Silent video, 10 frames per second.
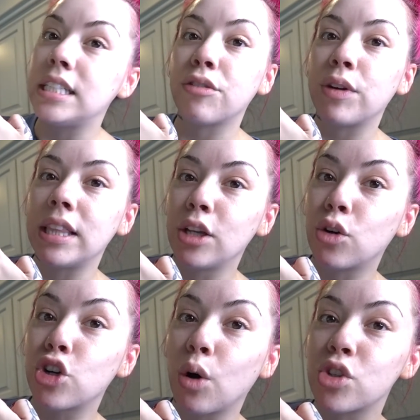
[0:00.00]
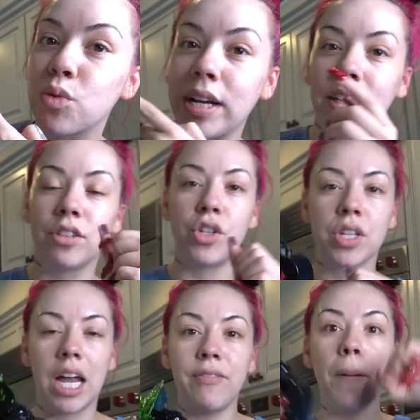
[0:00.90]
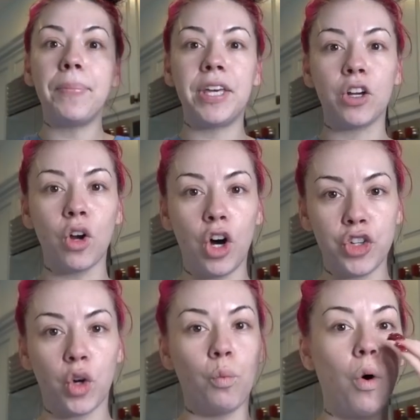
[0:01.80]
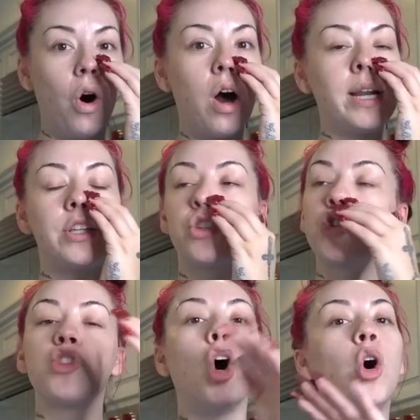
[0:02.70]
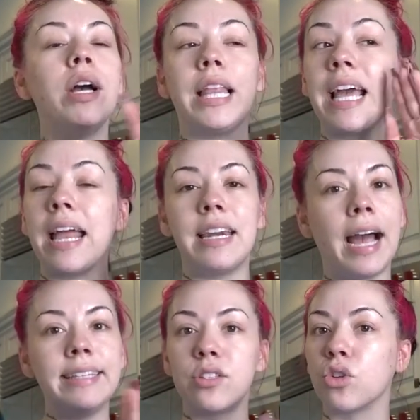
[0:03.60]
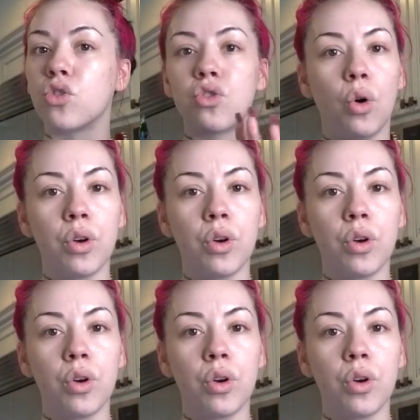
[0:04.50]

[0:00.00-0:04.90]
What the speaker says: different little ghosts right there that just kind of appear on your wall, and it's so, like at night, this looks so